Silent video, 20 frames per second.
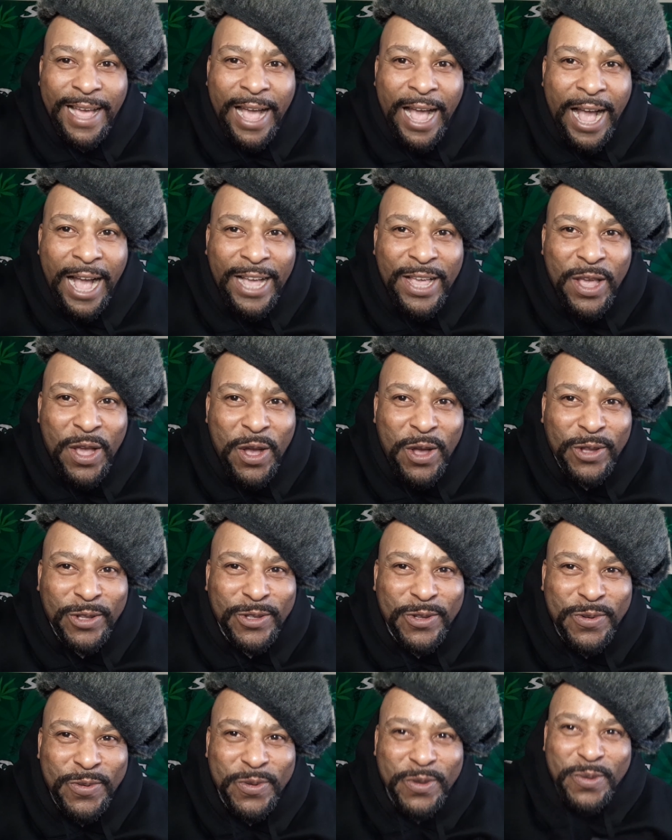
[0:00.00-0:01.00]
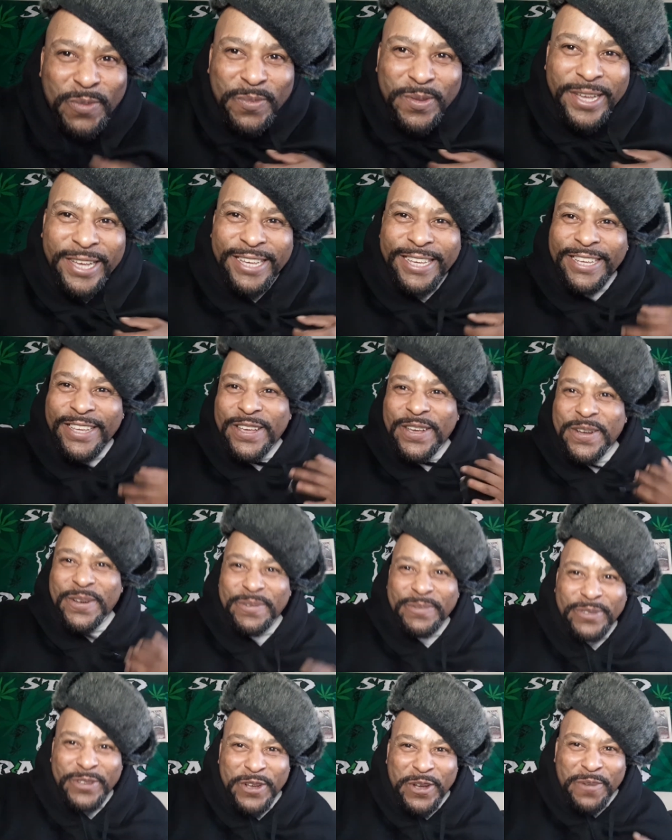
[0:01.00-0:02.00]
How y'all doing, man? You know what
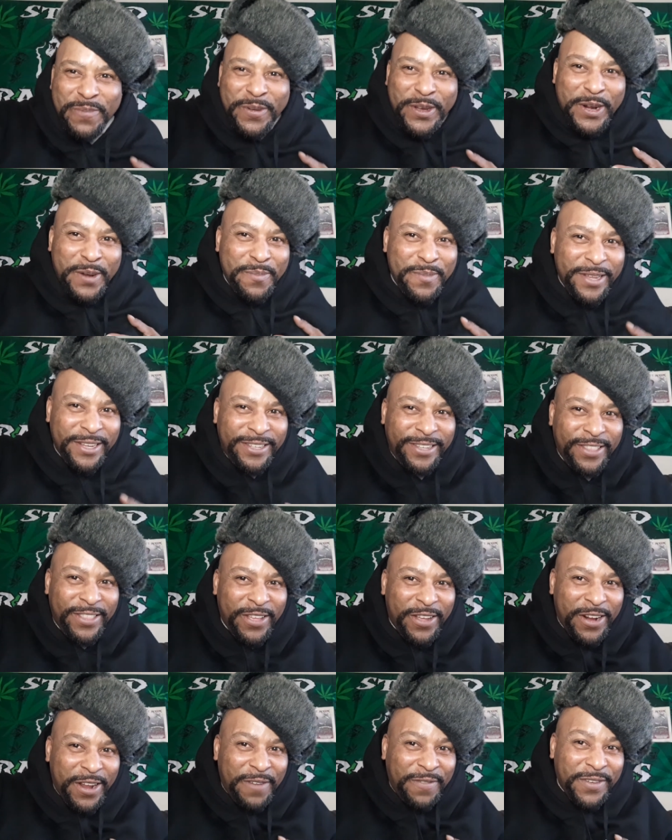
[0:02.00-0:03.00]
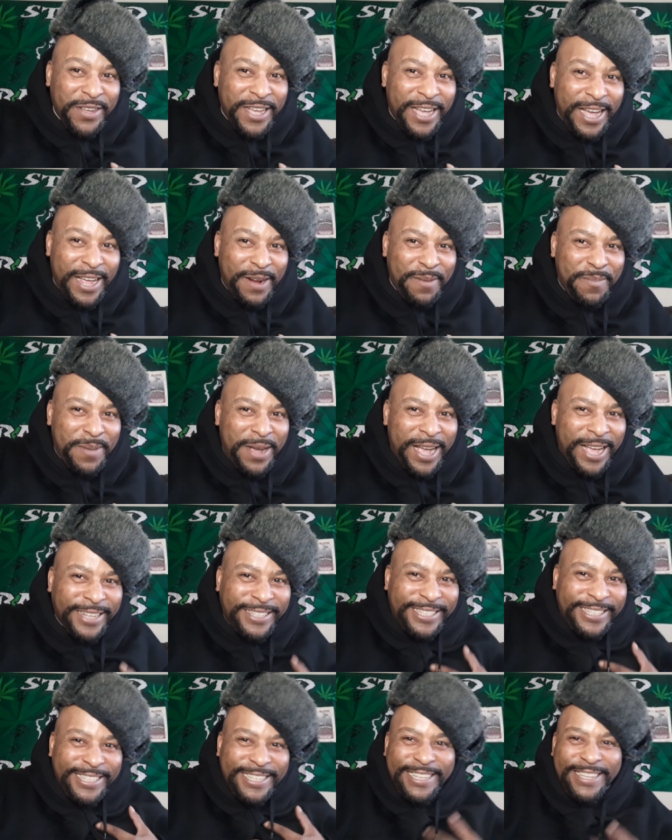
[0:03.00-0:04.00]
I'm talking about? I bet you thought I forgot
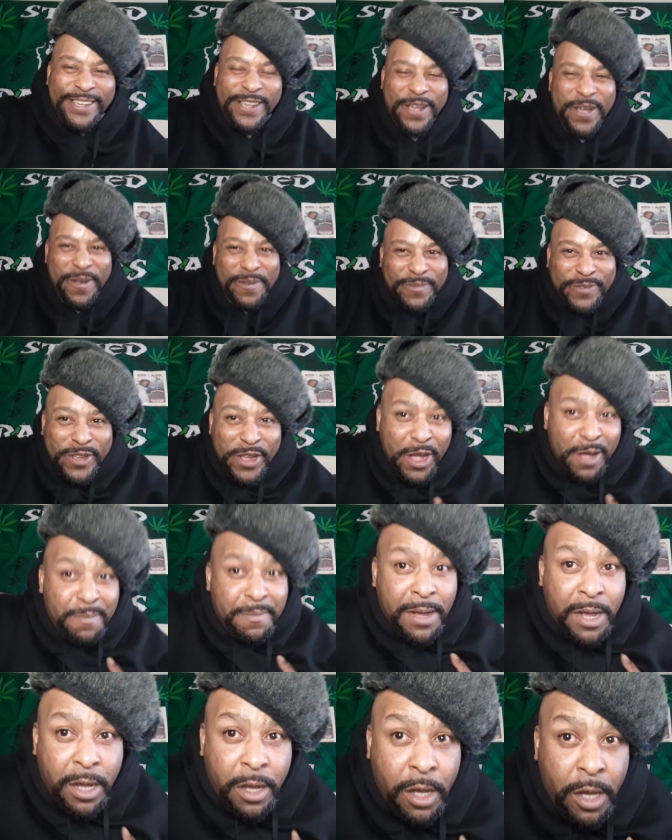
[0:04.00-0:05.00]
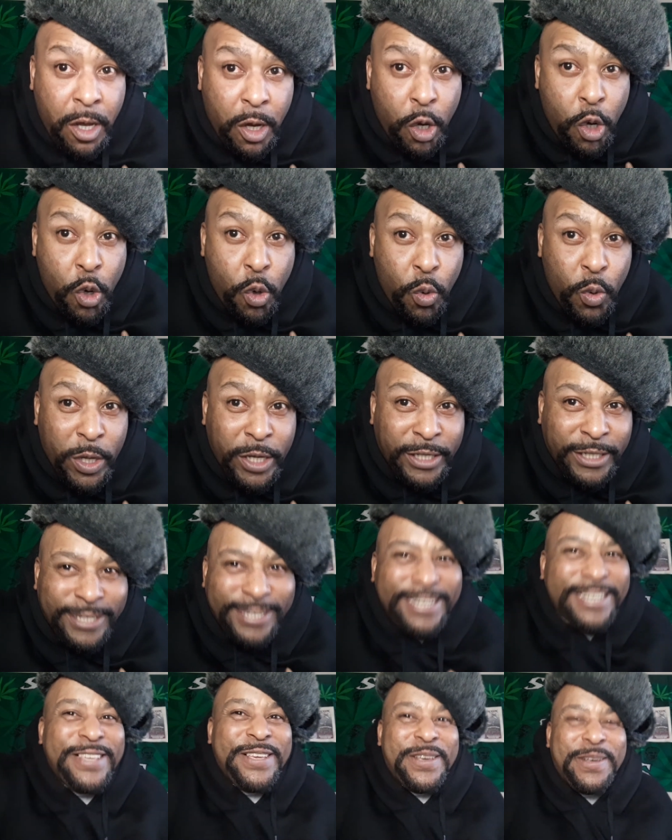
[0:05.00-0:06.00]
about you. You know what I'm talking about? Who is
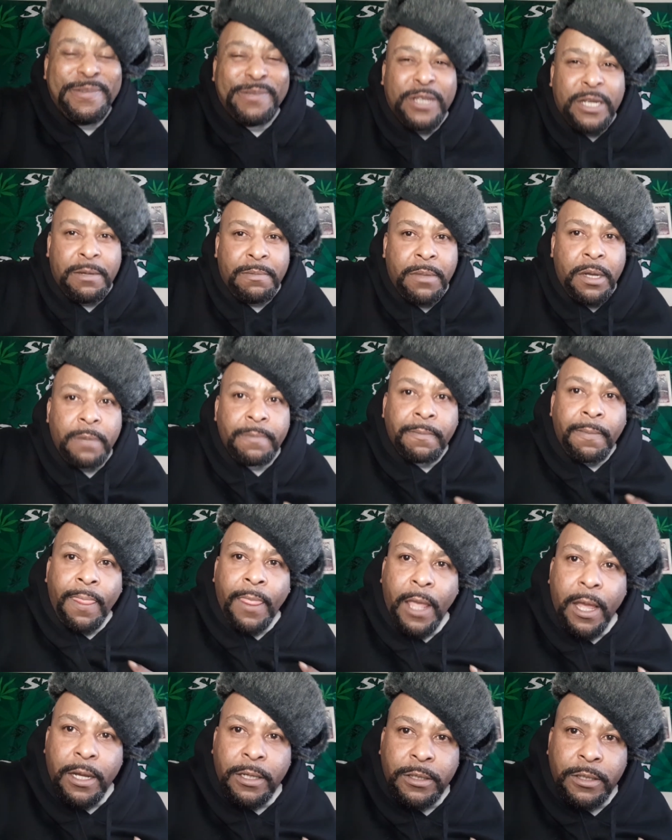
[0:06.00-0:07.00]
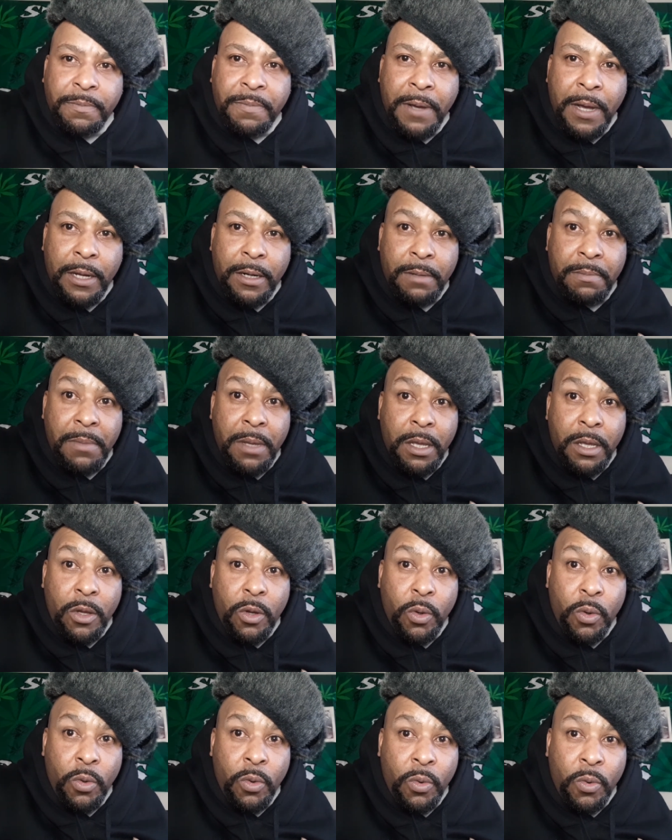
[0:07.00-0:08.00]
it? You know what I'm talking about? It's your partner, man.
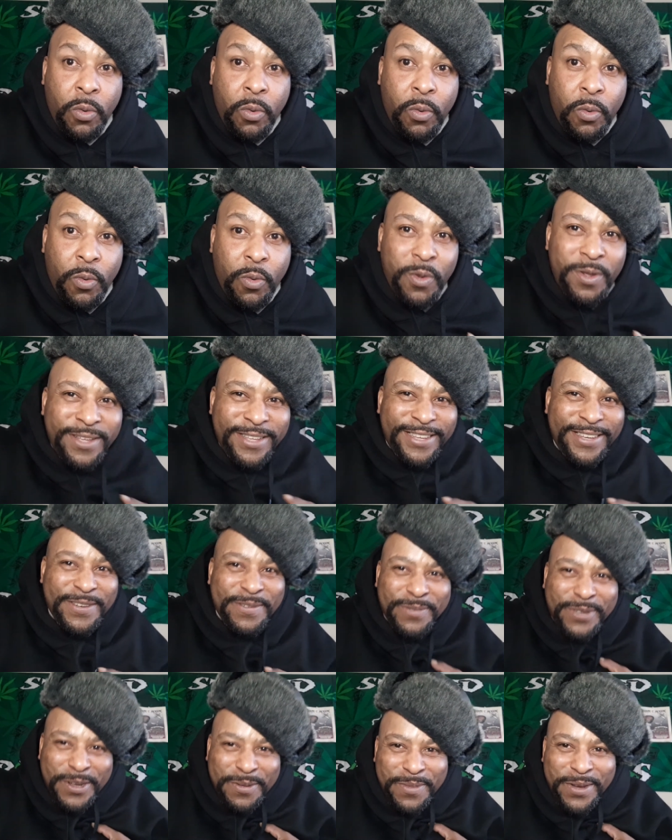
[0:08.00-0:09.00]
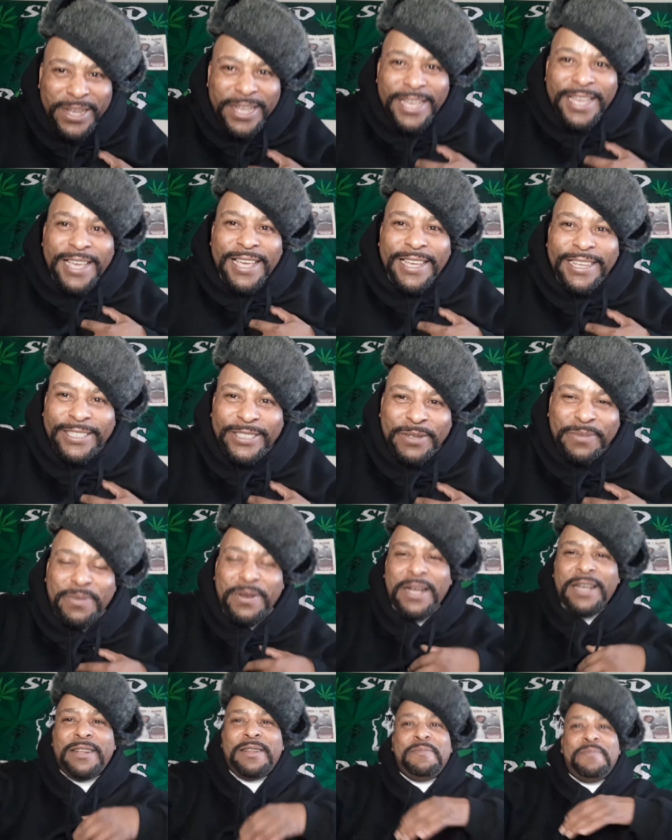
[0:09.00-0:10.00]
Who? You know what I'm talking about? It's your
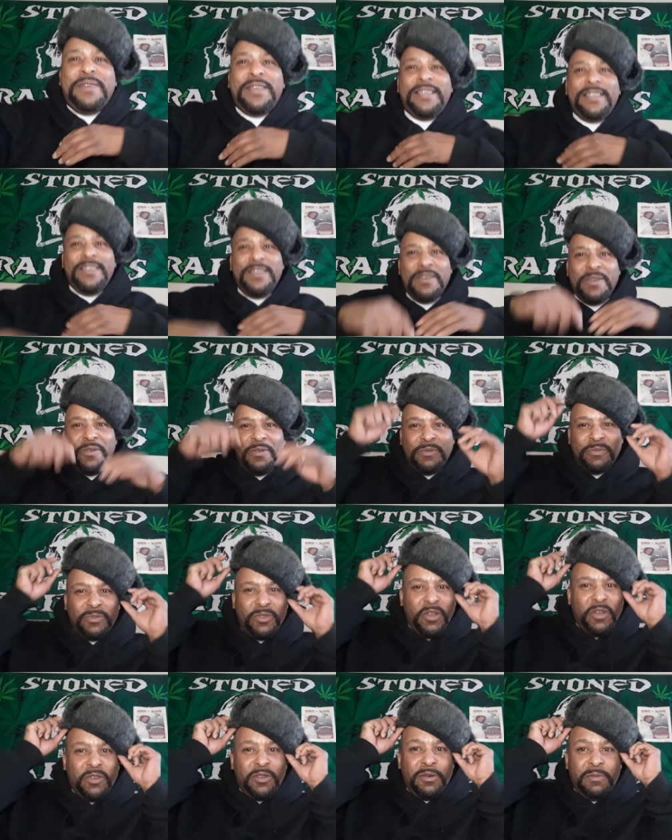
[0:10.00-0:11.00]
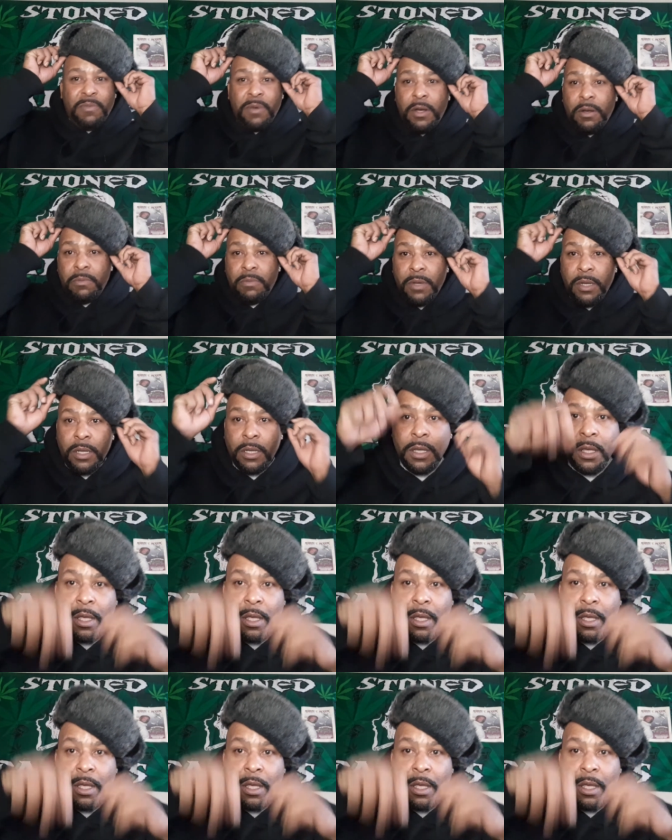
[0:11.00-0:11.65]
partner, man. You know what I'm talking about, man?